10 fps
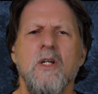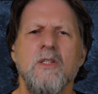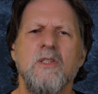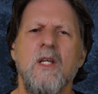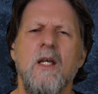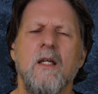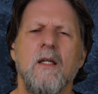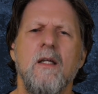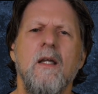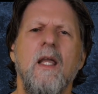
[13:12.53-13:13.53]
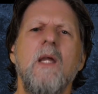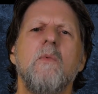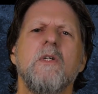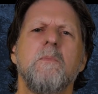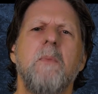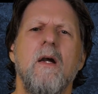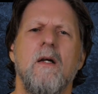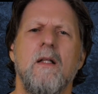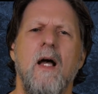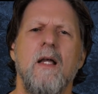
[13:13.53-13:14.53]
just sick. He was
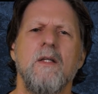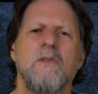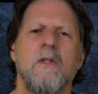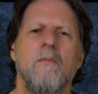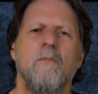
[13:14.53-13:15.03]
paralyzed.